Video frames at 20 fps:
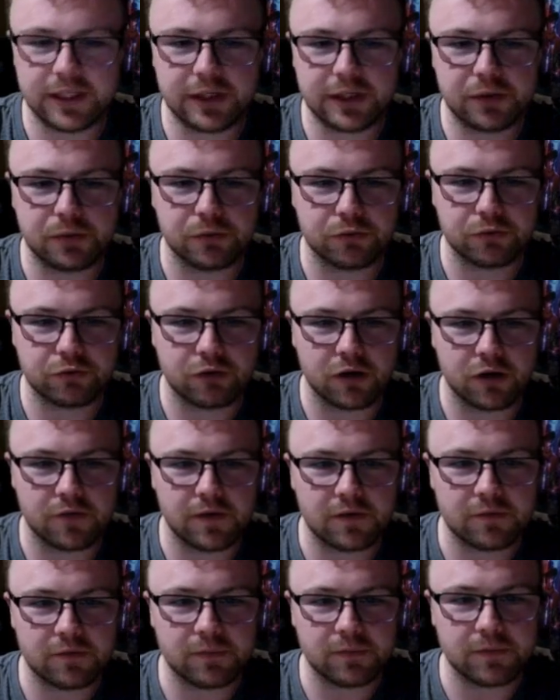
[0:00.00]
cool shot of
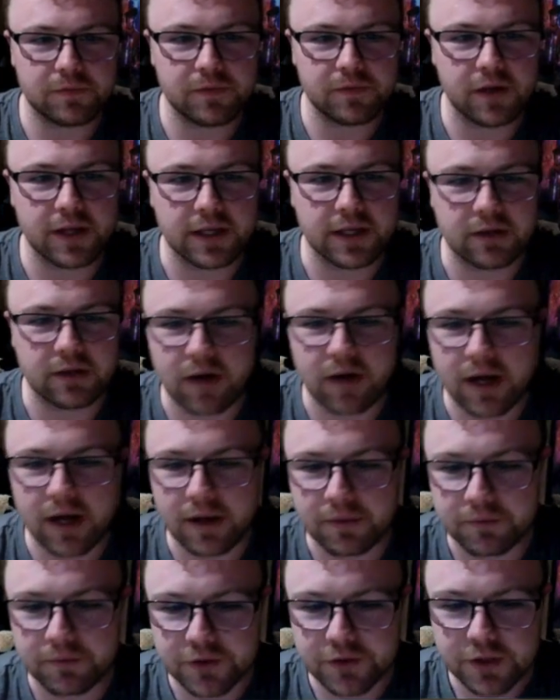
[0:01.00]
Elphaba flying
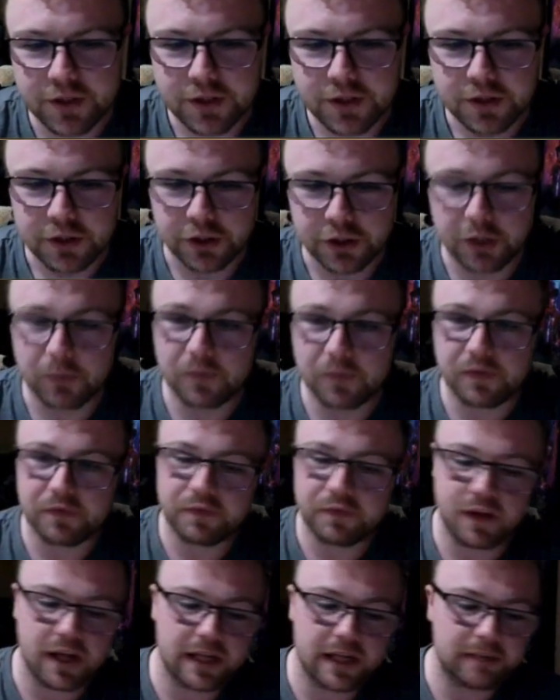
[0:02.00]
around, you know, with the
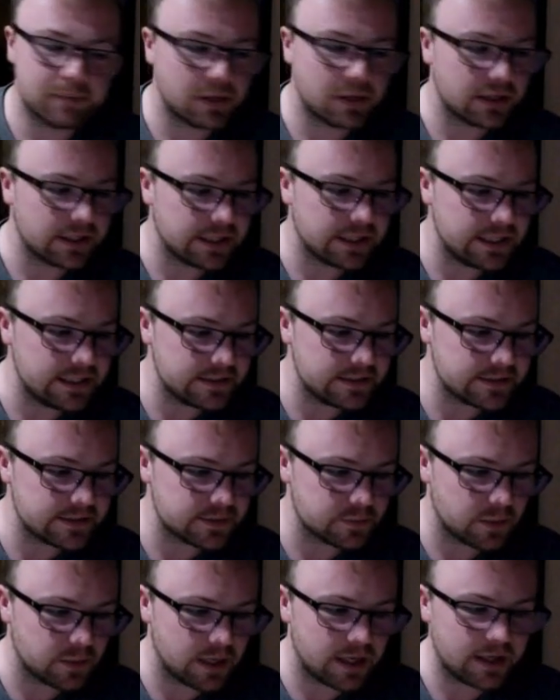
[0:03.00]
flying monkeys as
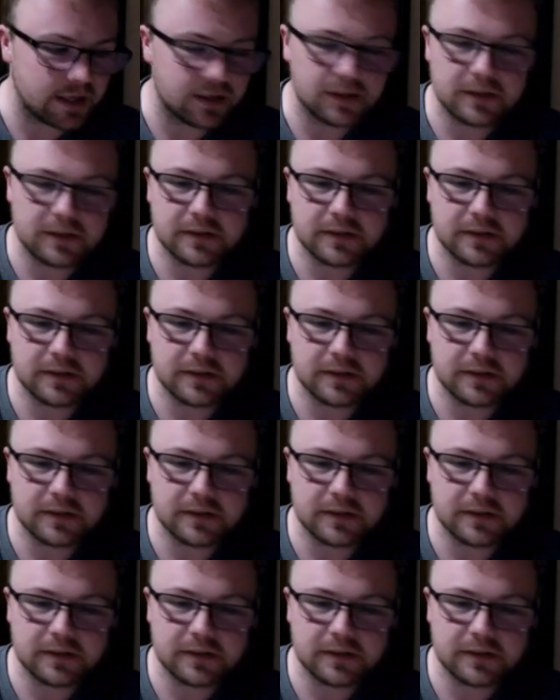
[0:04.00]
well.